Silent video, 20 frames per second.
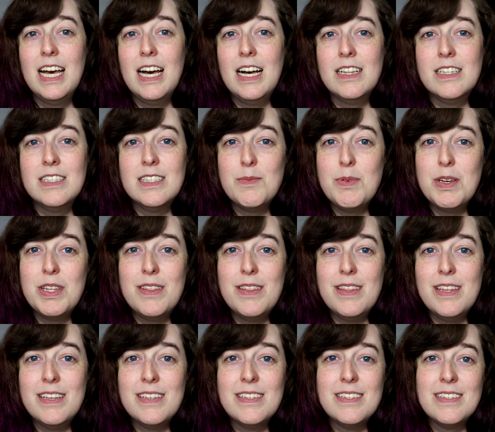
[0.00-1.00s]
Elizabeth
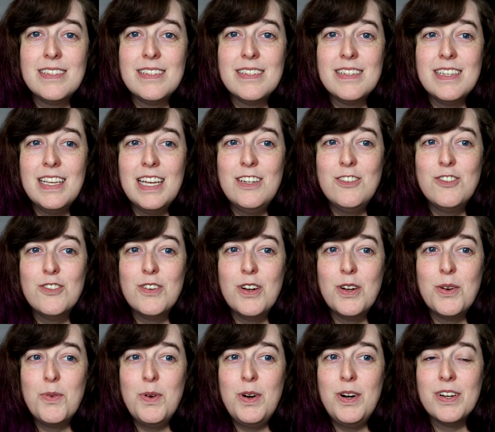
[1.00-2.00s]
is injured
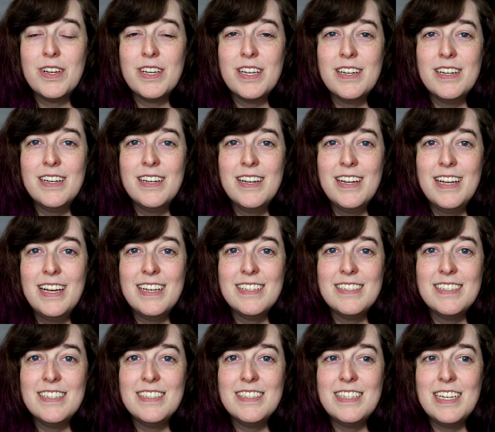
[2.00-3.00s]
on a walk and
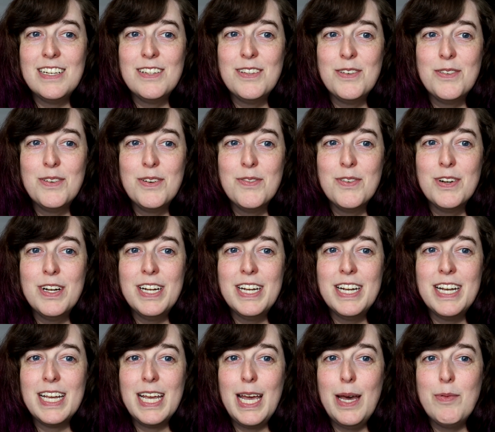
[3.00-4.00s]
has to stay alone overnight
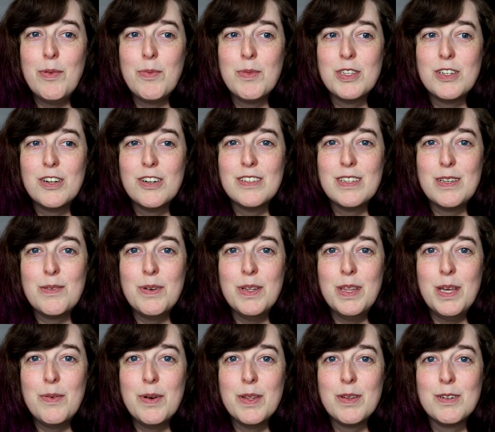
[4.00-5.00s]
in a cabin with Darcy while
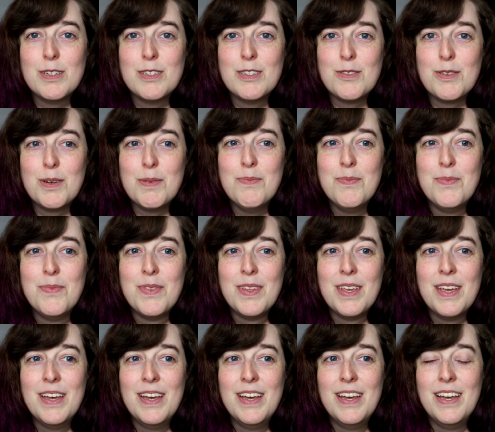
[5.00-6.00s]
they weather a storm.
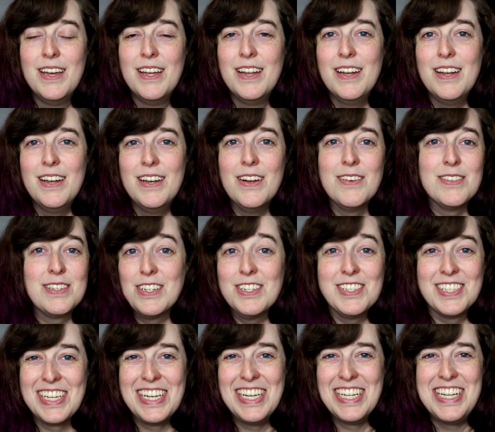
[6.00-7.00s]
No,
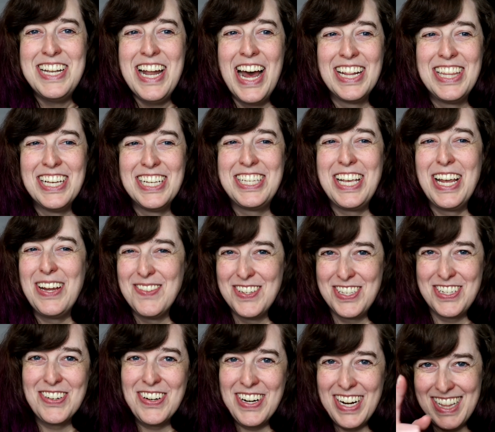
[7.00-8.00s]
seriously, it's not the same
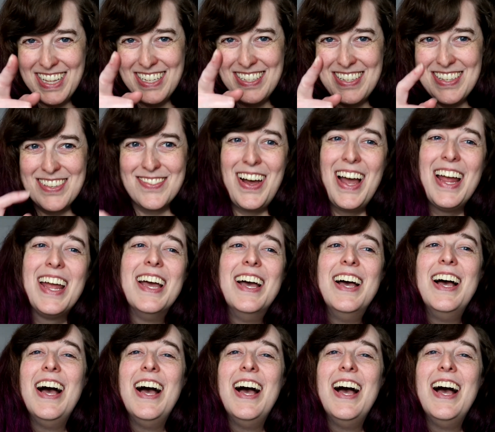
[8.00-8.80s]
story. This is why.